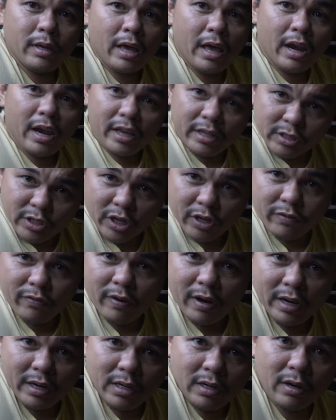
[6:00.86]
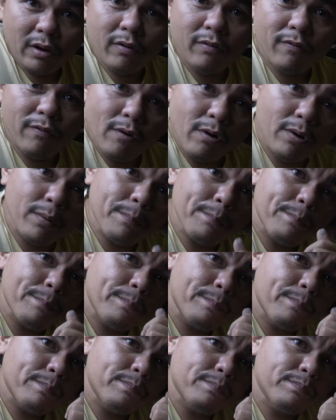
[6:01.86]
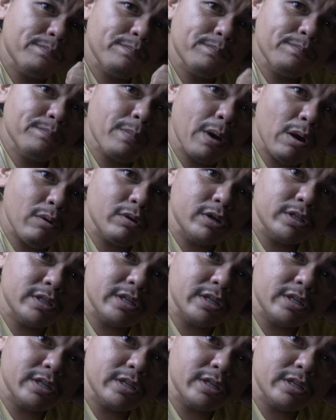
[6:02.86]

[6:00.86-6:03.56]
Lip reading: electric fan for power